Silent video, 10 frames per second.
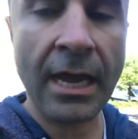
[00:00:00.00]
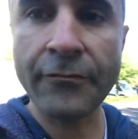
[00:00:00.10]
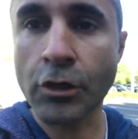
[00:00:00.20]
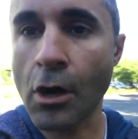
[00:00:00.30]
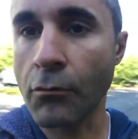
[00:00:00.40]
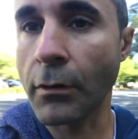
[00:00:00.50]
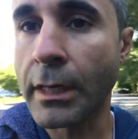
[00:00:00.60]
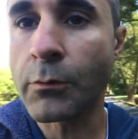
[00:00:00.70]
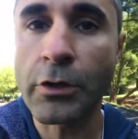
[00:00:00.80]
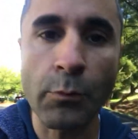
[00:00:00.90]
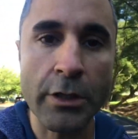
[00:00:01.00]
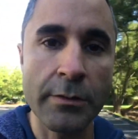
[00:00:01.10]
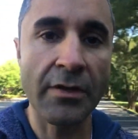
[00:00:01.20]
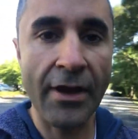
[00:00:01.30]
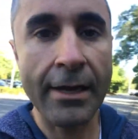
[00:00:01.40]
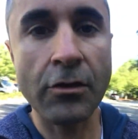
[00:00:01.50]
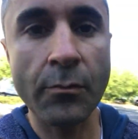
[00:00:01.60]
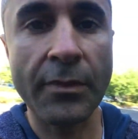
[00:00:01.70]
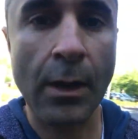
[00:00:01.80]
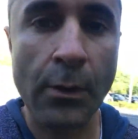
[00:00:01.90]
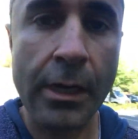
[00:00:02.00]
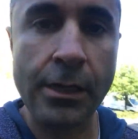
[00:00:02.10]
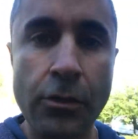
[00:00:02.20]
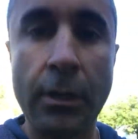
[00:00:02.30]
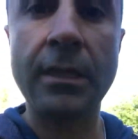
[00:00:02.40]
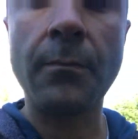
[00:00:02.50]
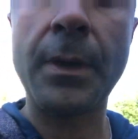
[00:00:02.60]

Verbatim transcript: have your car running when you want to use the vacuum, that way you get the